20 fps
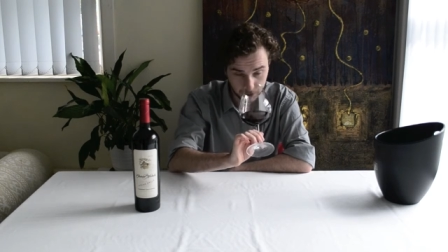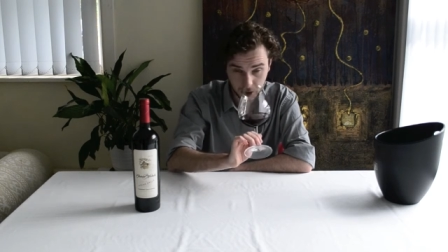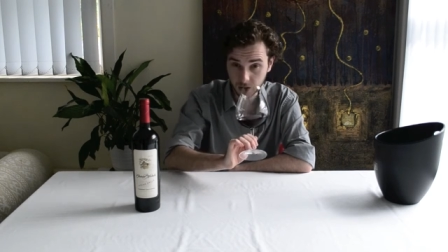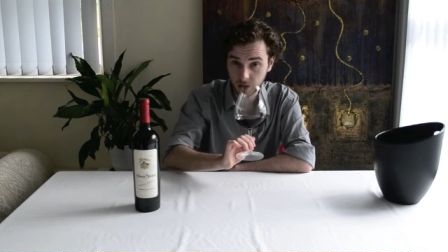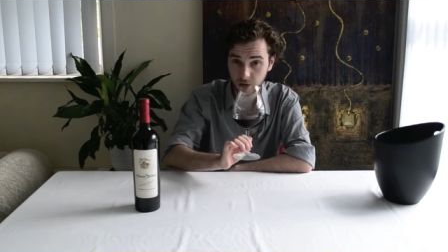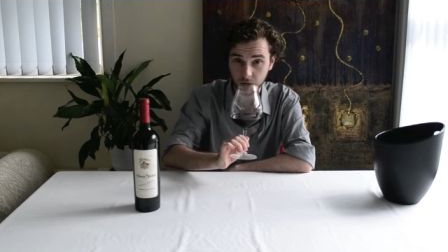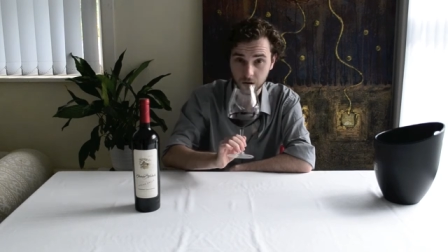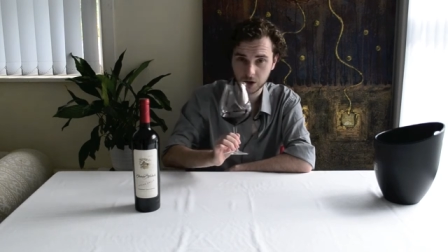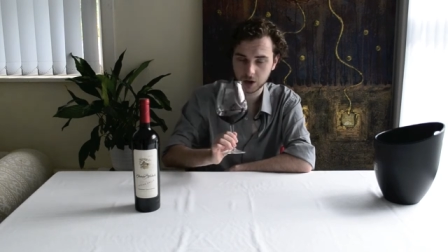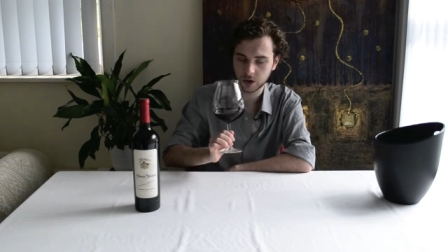
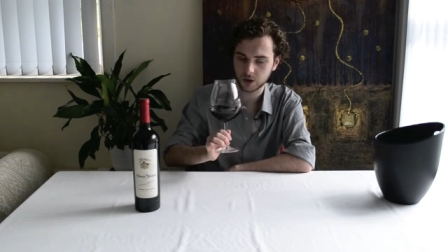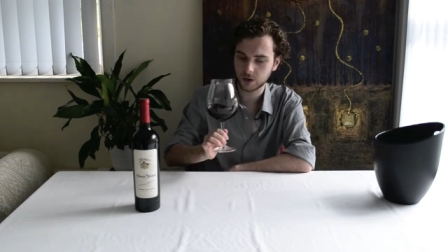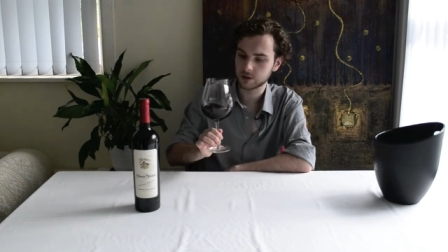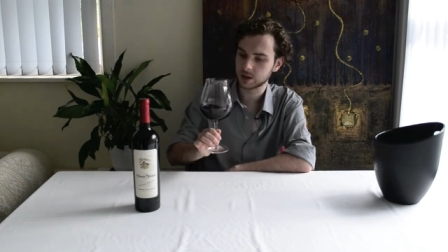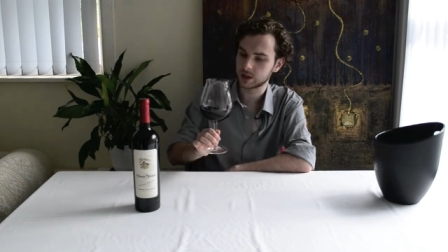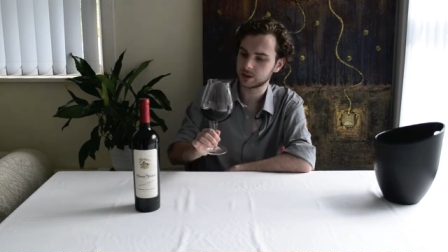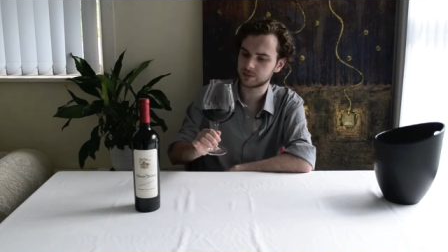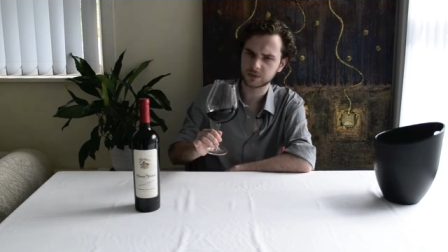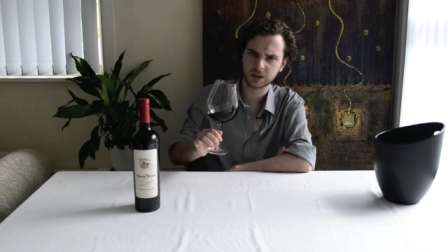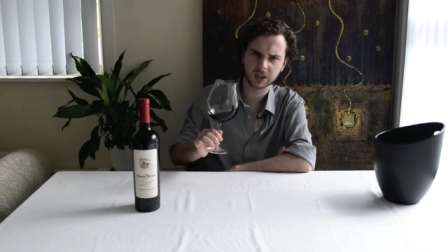But a lot going
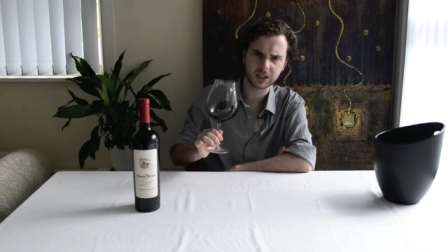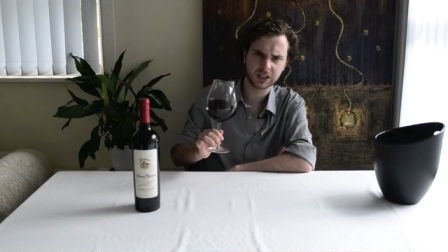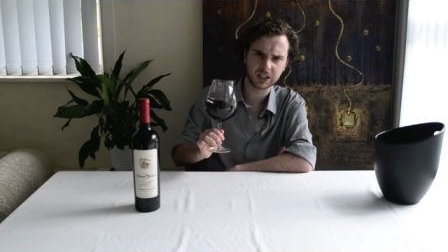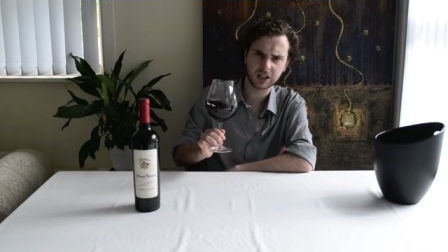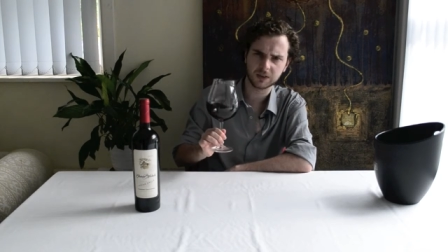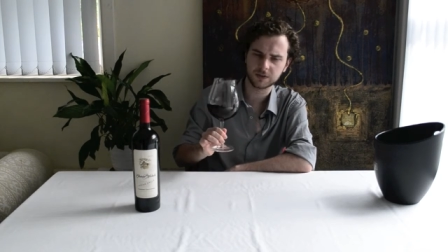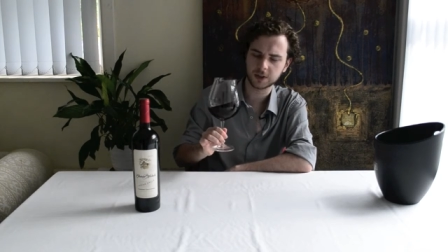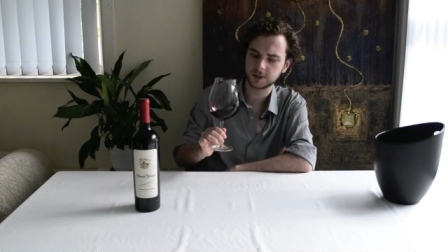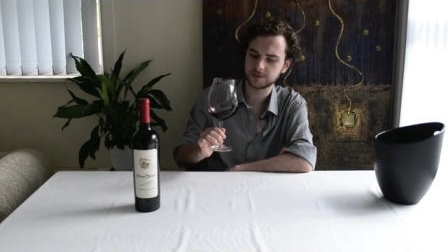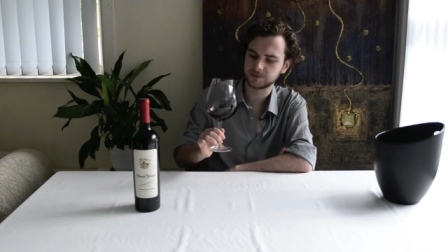on here. It's
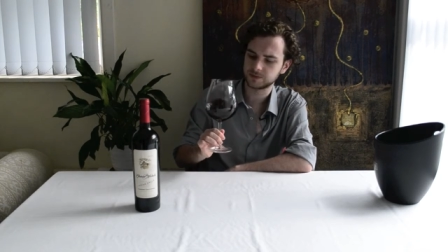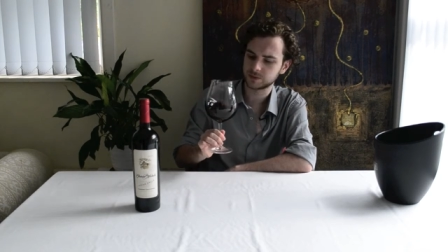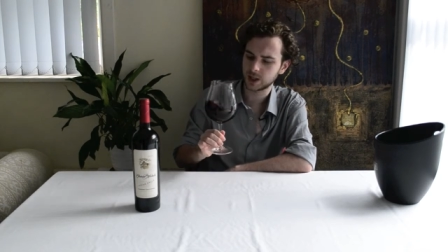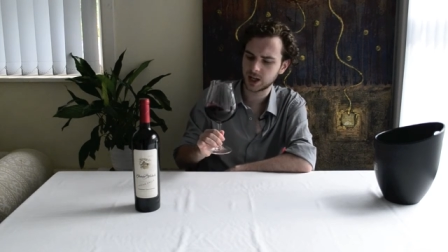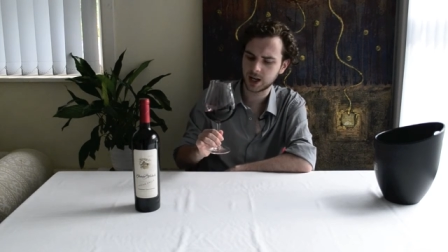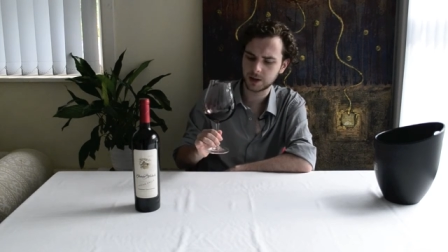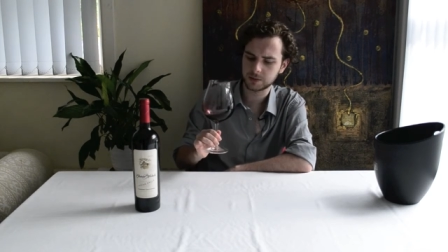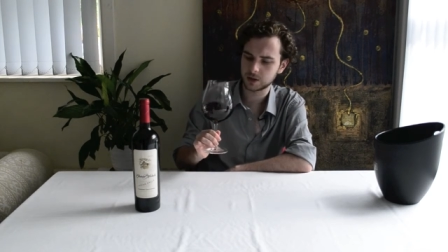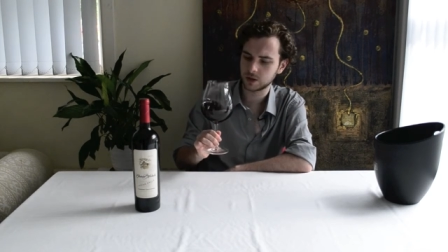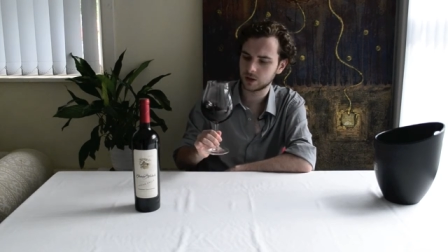lovely,
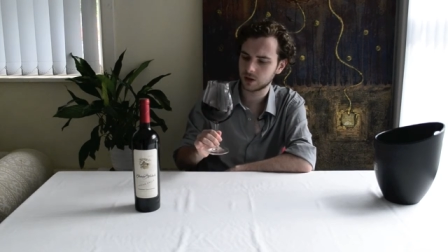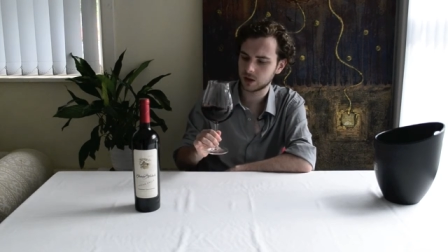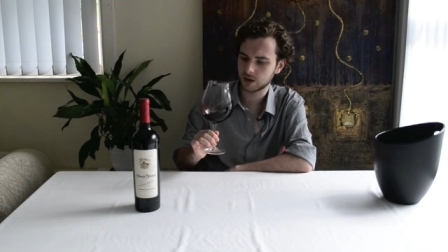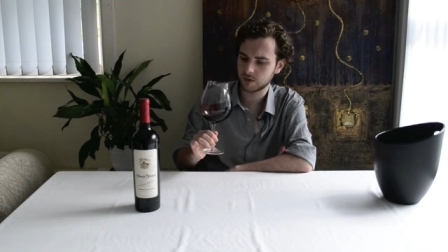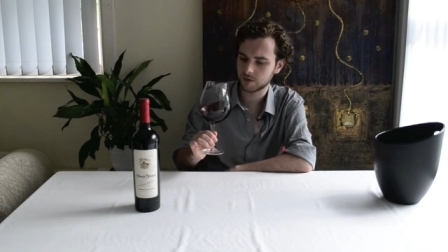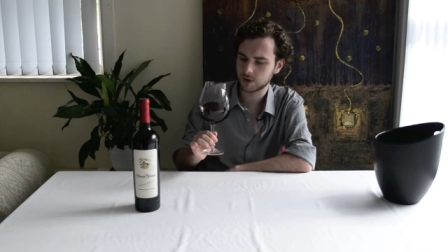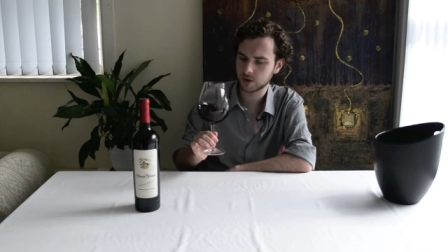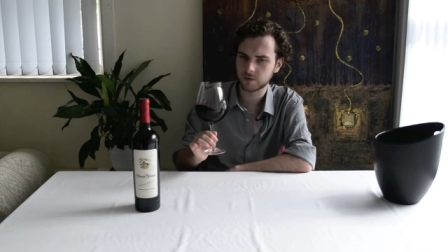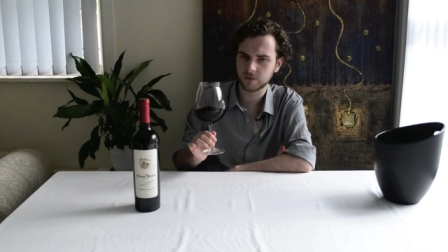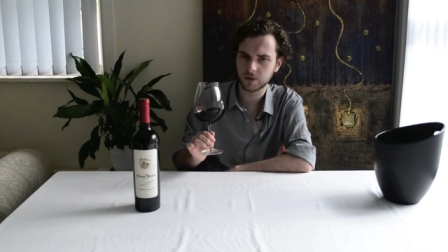absolutely
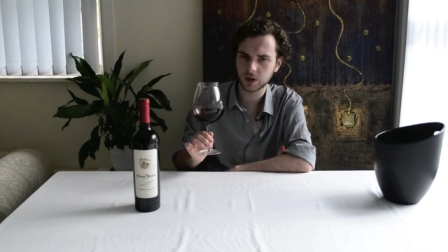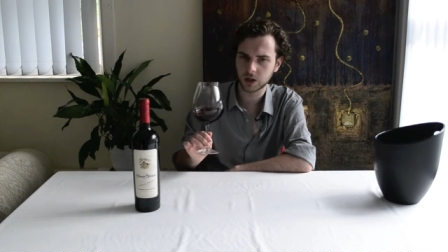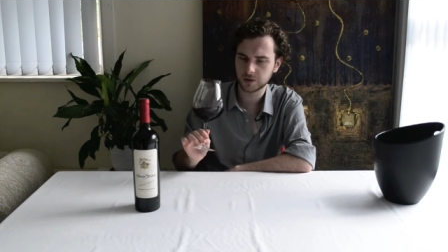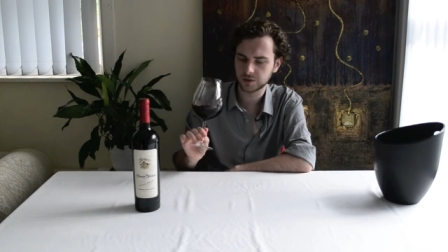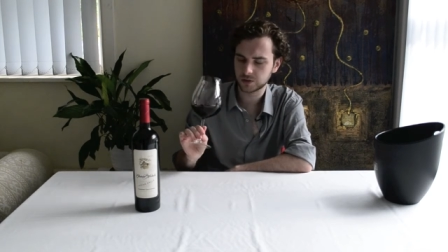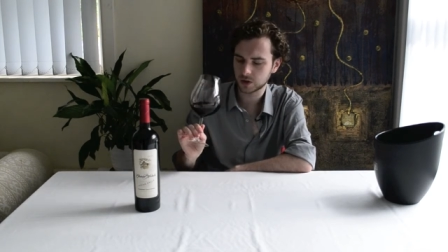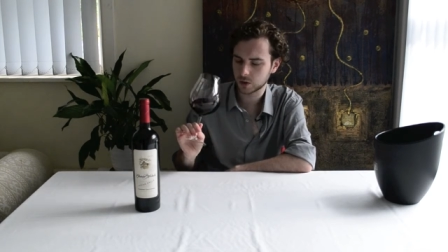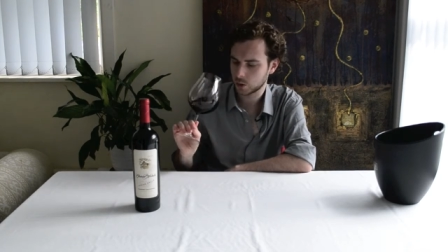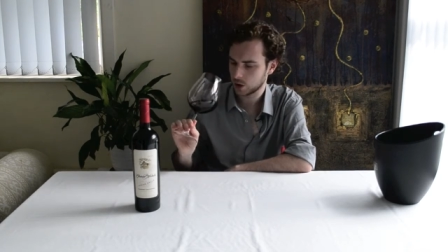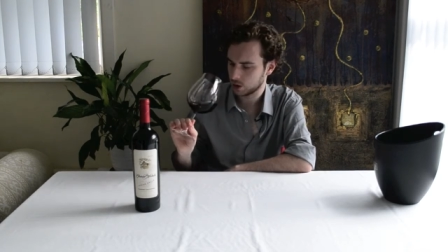lovely. Very,
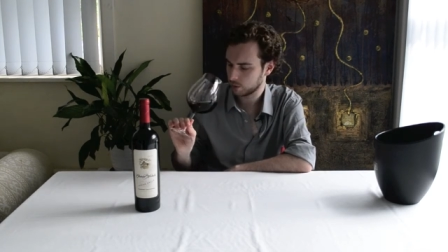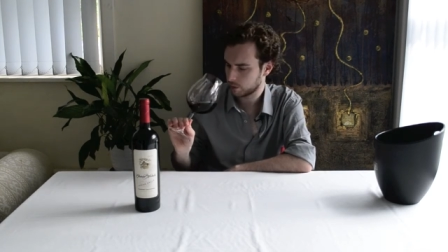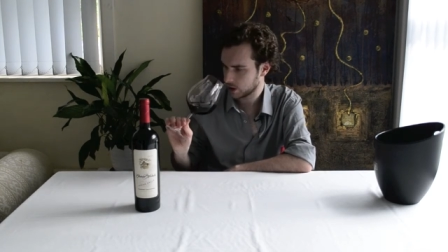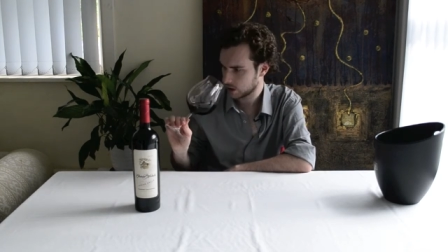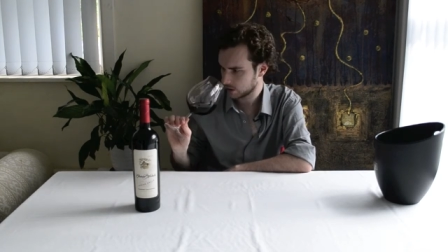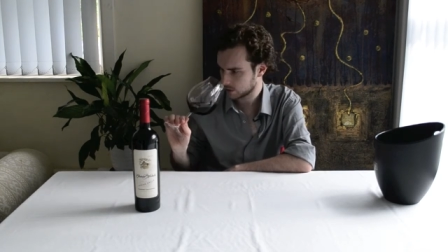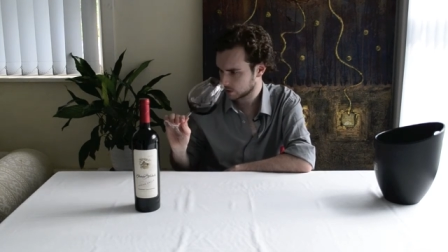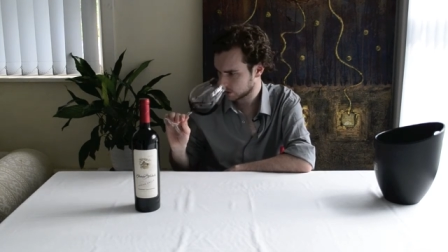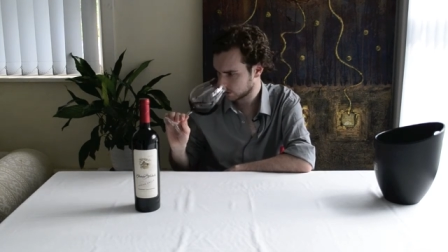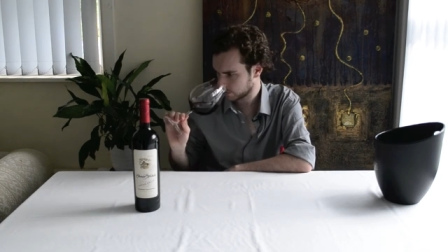very well
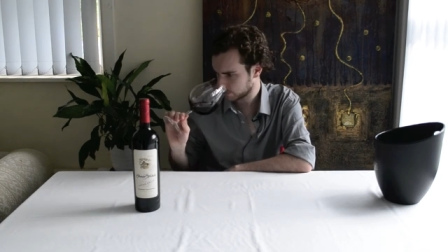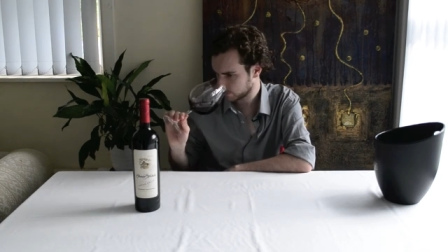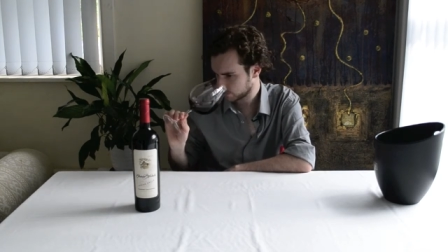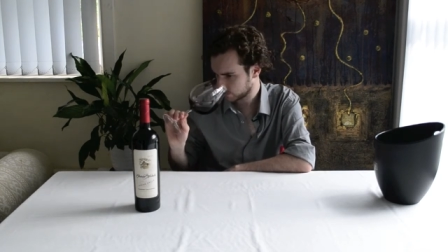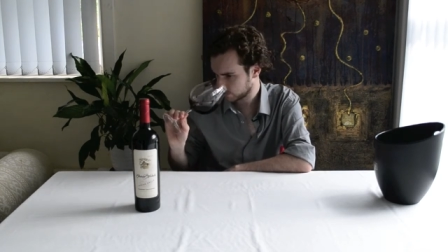balanced.